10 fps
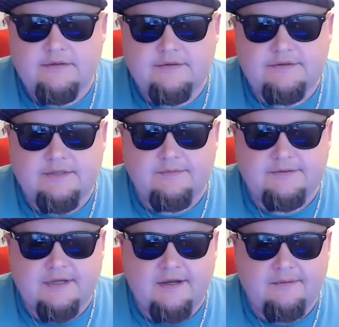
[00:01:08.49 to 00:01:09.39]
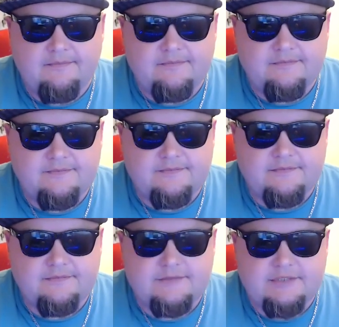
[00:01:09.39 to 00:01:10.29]
Sup, sup.
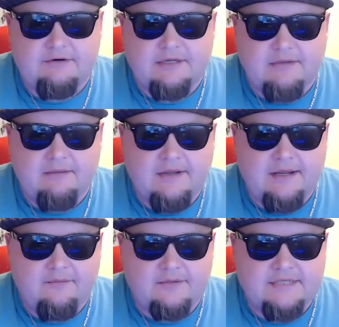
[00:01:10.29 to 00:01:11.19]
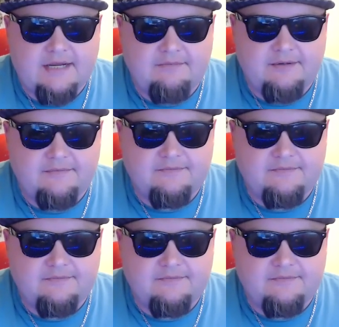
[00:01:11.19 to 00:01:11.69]
Tony, my man, what's happening?